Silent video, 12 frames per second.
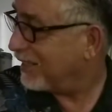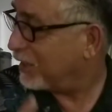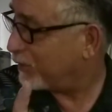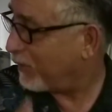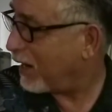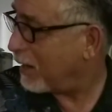
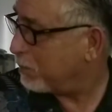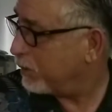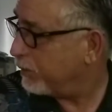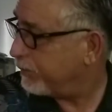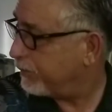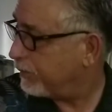It's
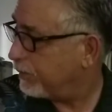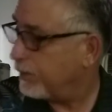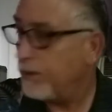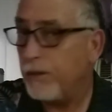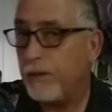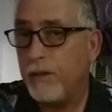fireproof.
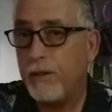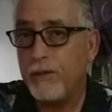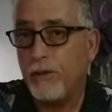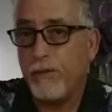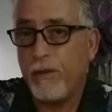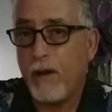
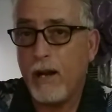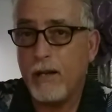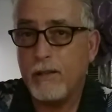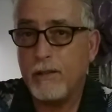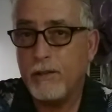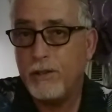No fire.